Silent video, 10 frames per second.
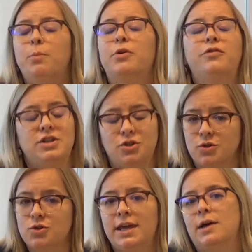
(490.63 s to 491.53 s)

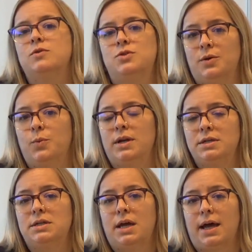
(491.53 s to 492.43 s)
professional skills they
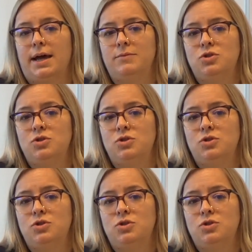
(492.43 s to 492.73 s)
want uh,